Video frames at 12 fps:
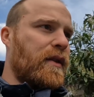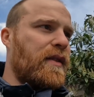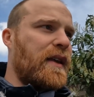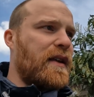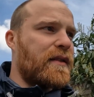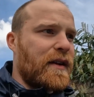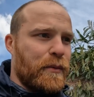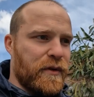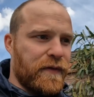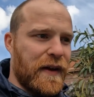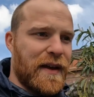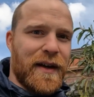the things that it
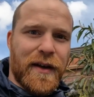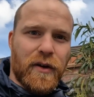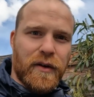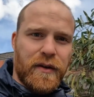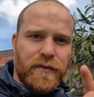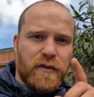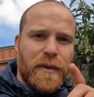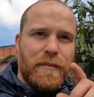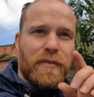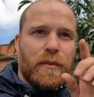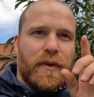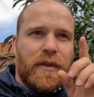was failing on, if you
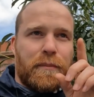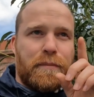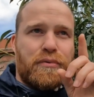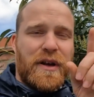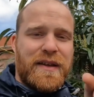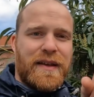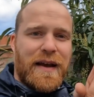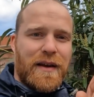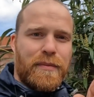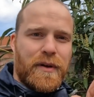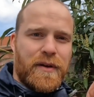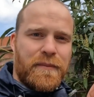remember, with the brake
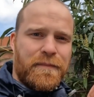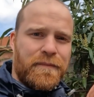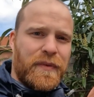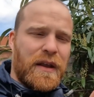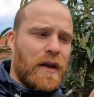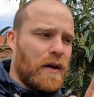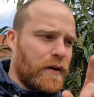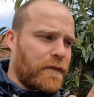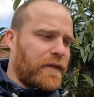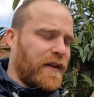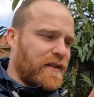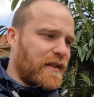caliper, I
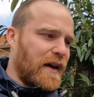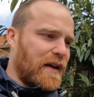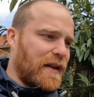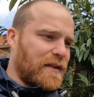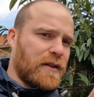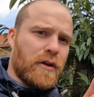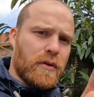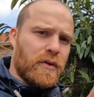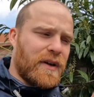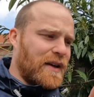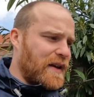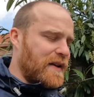fixed that. That's no
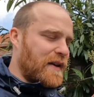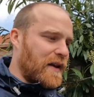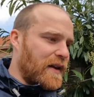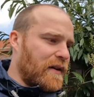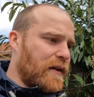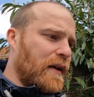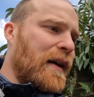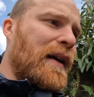longer leaking.